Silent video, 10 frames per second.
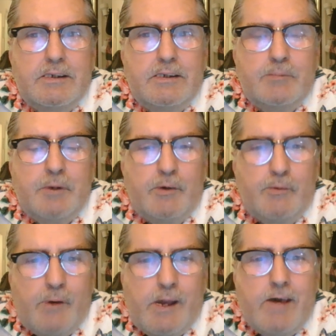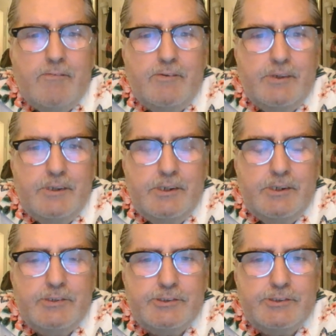But gravity in
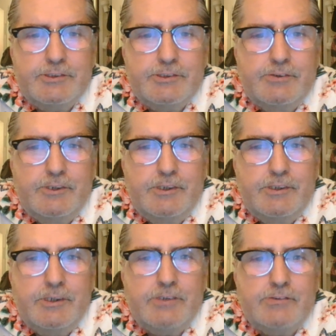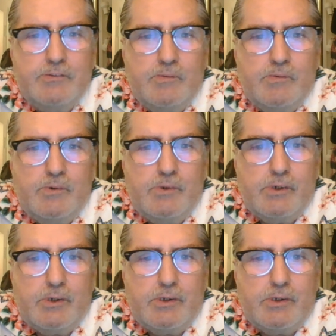its theory doesn't work.